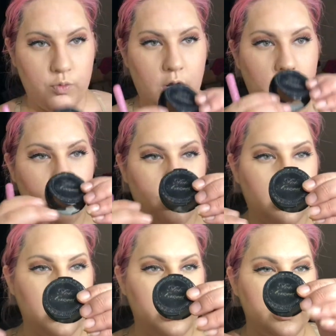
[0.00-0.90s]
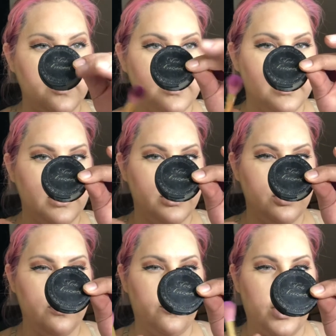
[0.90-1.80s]
We're going to use the
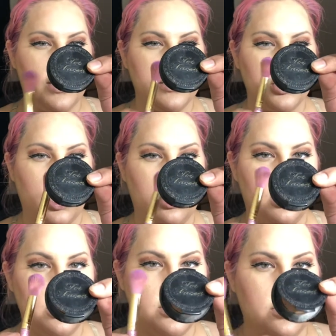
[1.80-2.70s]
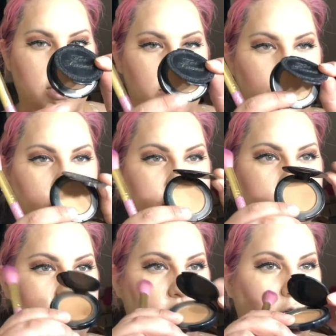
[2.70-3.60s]
Too Faced Chocolate Soleil
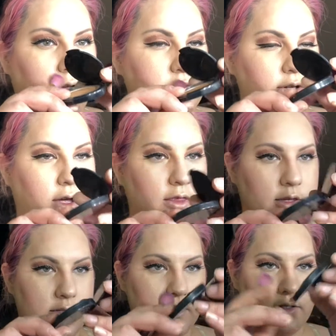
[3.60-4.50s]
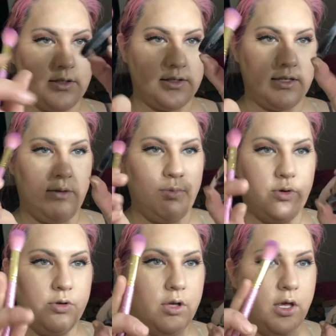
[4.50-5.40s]
Bronzer. I also got this as a
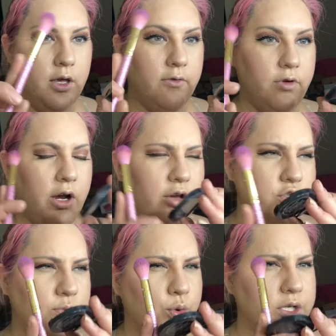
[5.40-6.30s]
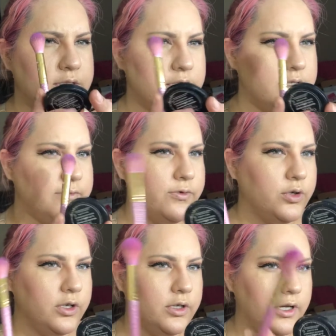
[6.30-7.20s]
sample for 100 points at
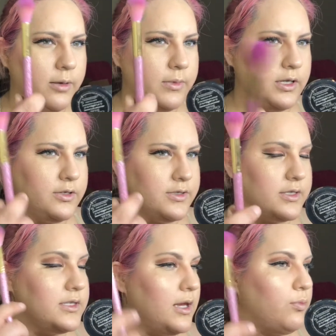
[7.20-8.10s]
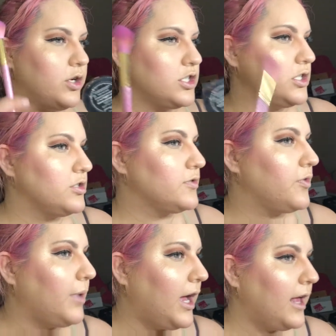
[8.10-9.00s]
Sephora, and I'm going to use the same brush I used
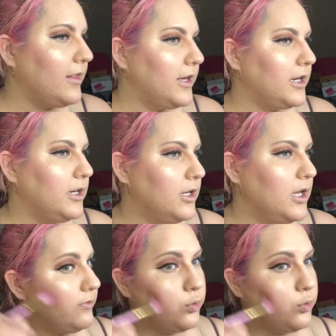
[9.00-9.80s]
for my highlighting.